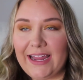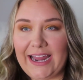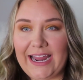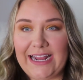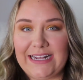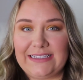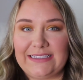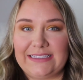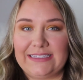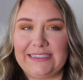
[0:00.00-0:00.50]

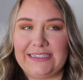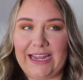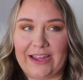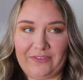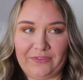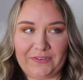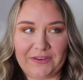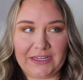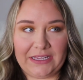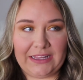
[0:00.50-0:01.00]
It's
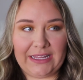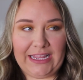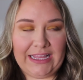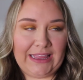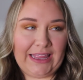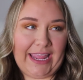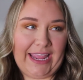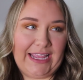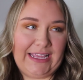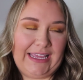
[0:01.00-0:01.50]
definitely
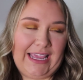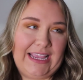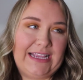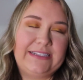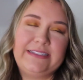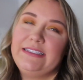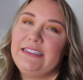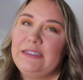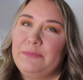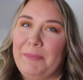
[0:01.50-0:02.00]
like a
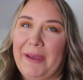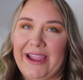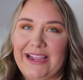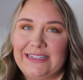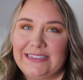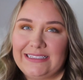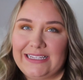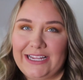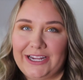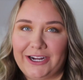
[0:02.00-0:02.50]

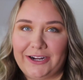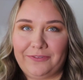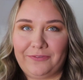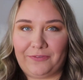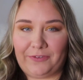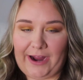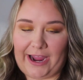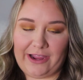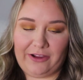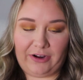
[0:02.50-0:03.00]
spicier
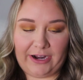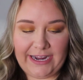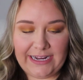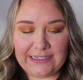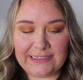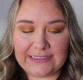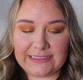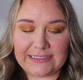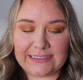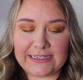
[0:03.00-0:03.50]

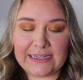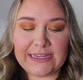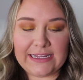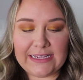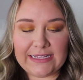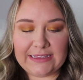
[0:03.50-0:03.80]
fragrance.